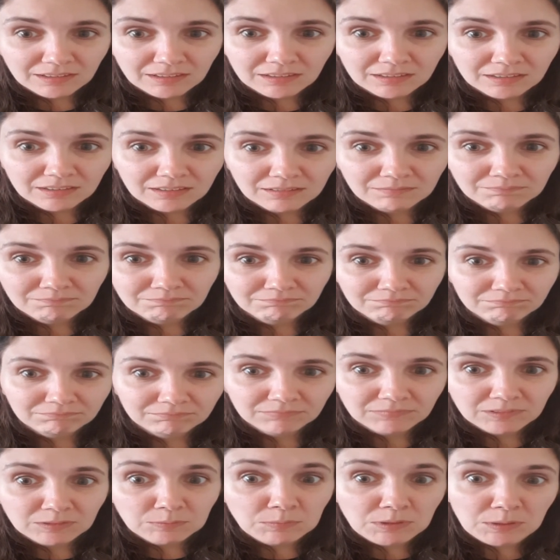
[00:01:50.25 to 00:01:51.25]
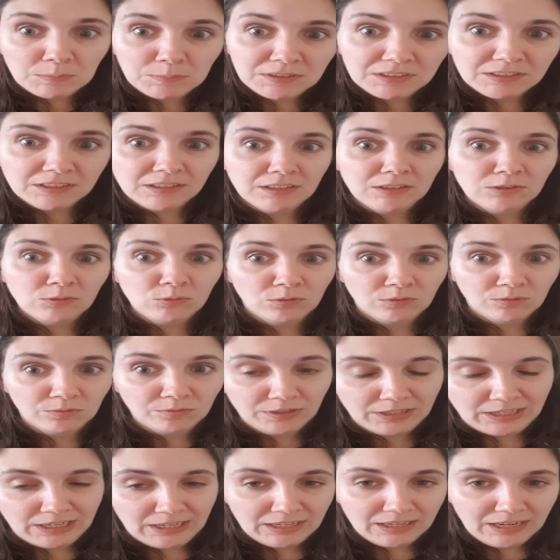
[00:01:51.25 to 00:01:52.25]
It's maybe seen as not
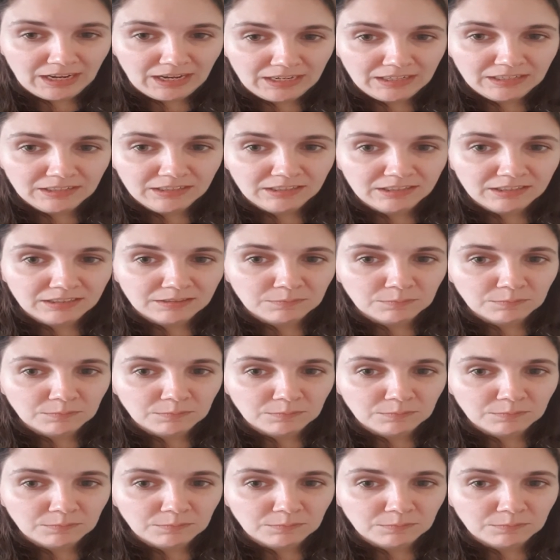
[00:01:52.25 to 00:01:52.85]
very nice,